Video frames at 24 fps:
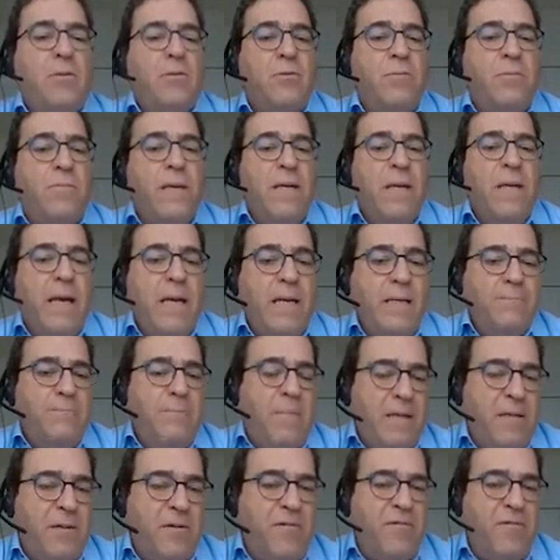to be hit
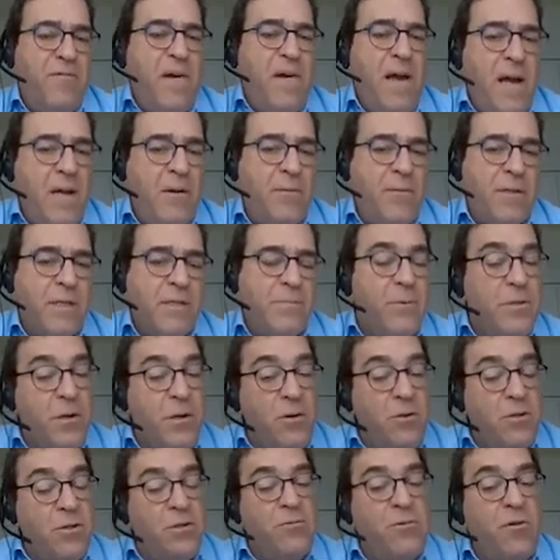by the virus, but
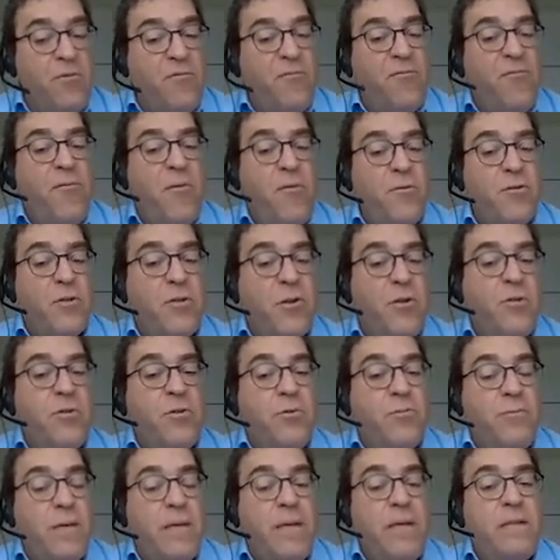also the first
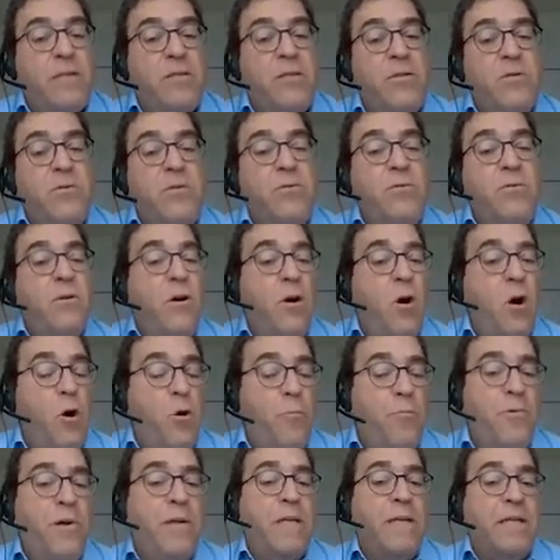country to
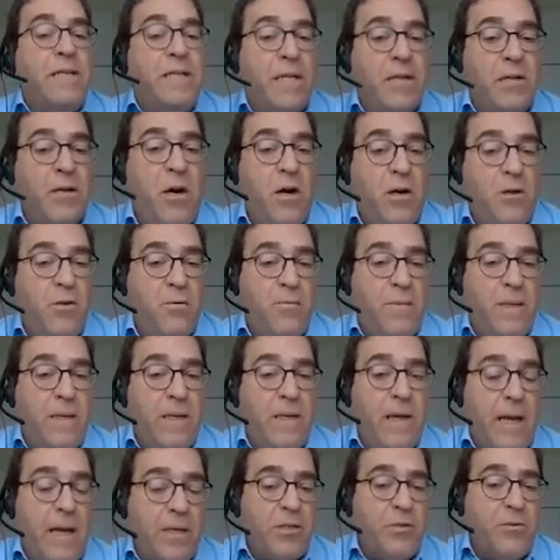open its economy.
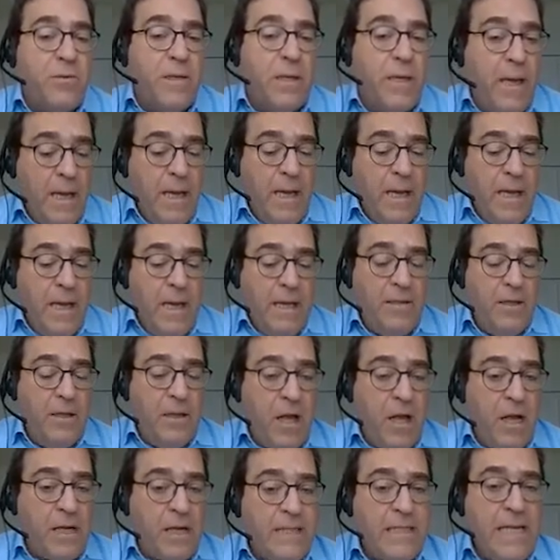Actually, the
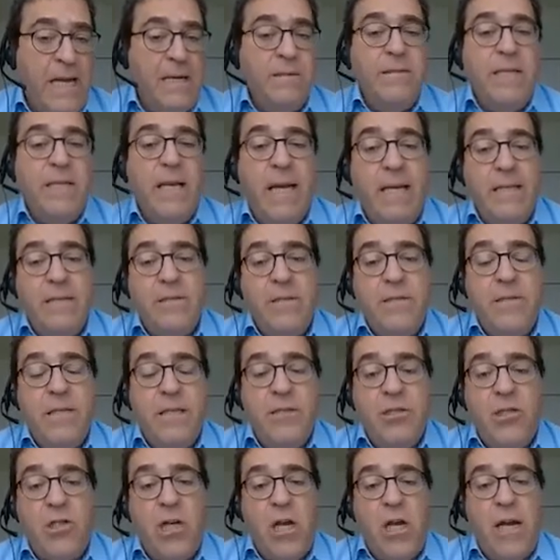lockdown ended
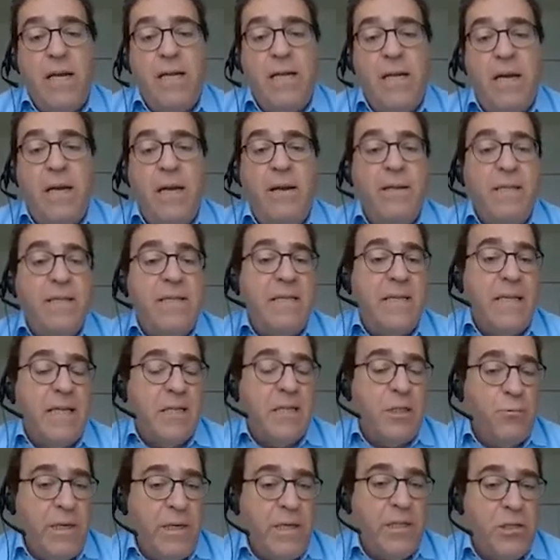in China
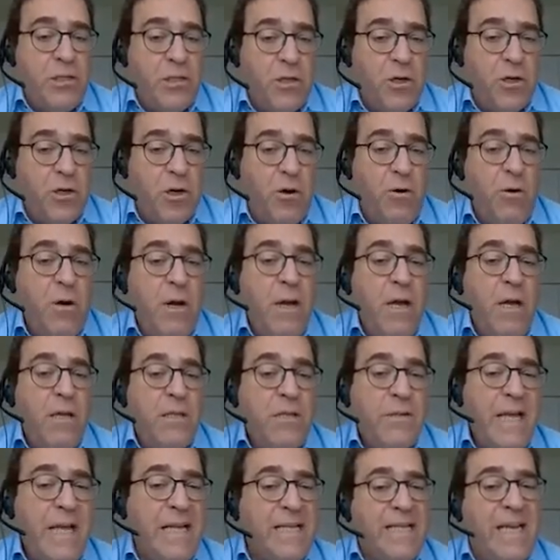6 weeks ago,
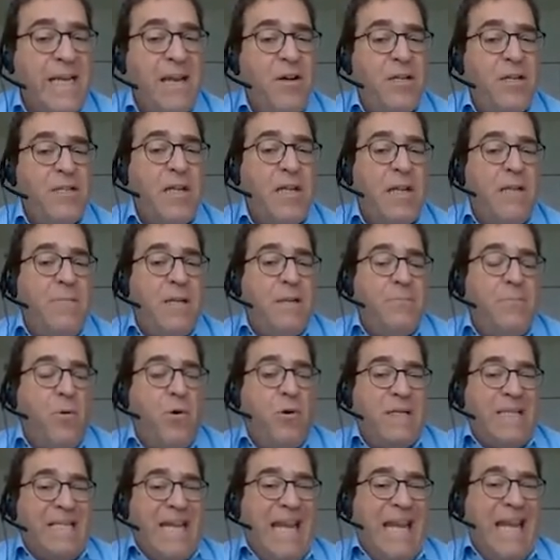so that gave us a bit
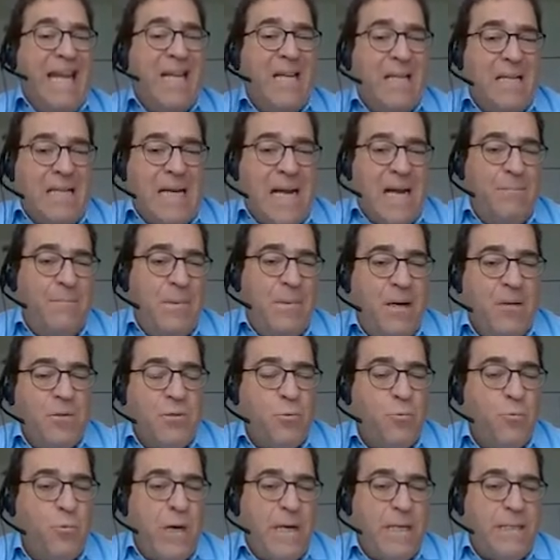more data about
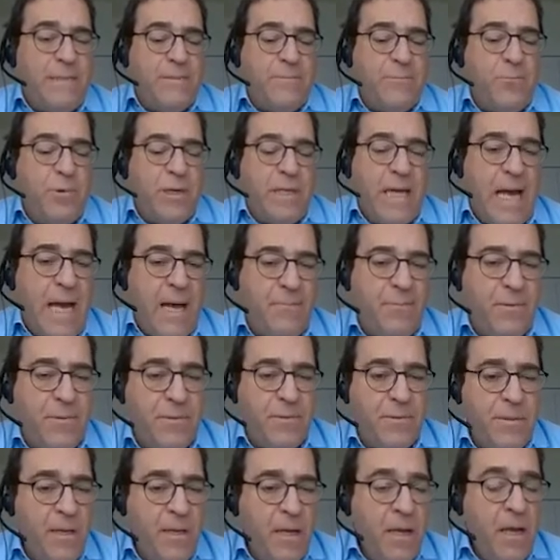what happened.
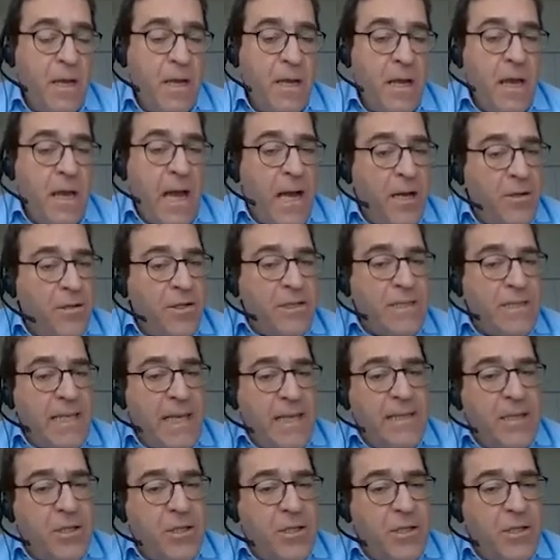I understand